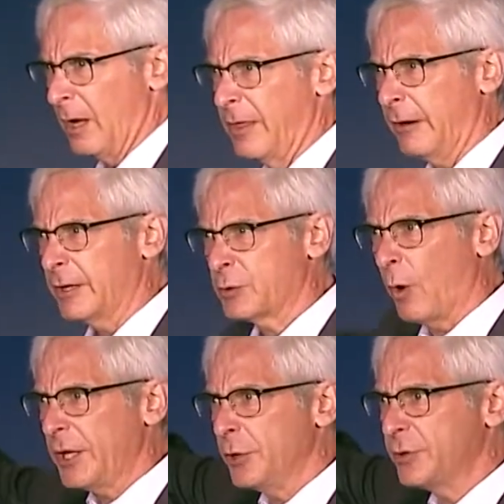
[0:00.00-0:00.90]
There is
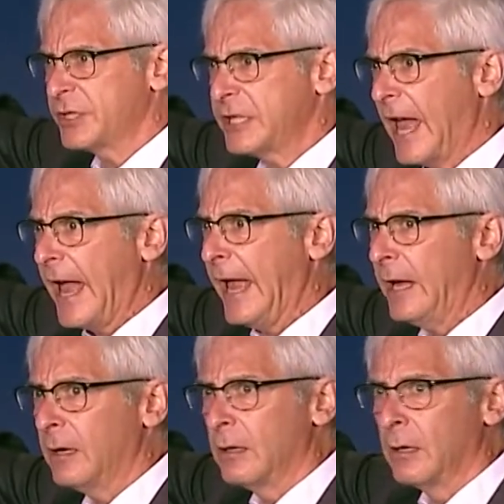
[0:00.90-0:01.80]
what you
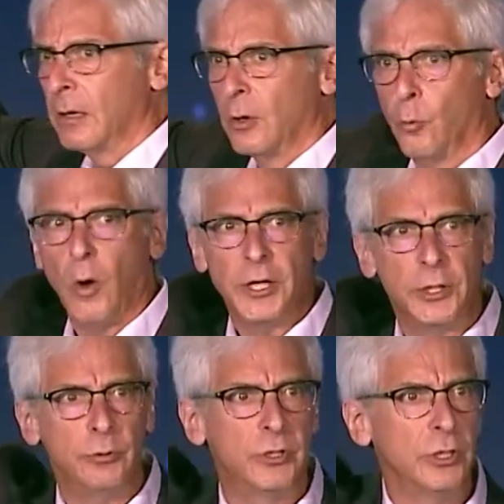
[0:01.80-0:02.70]
say, what
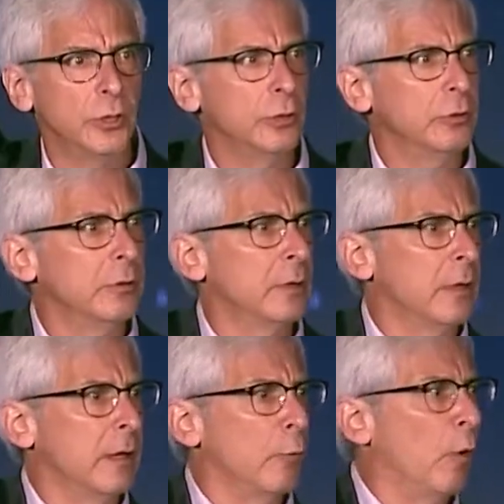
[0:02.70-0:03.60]
you do,
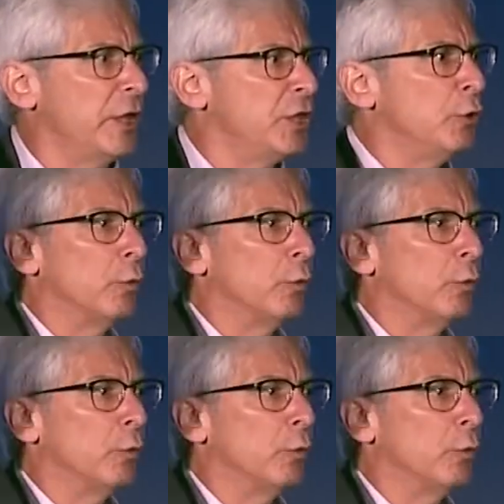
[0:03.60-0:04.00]
what you